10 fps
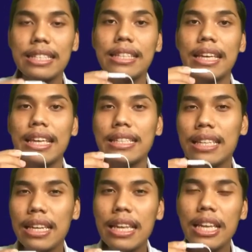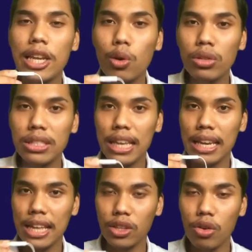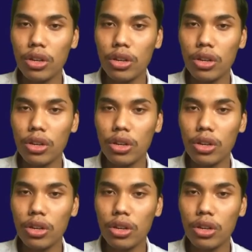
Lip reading: easily lose the electron,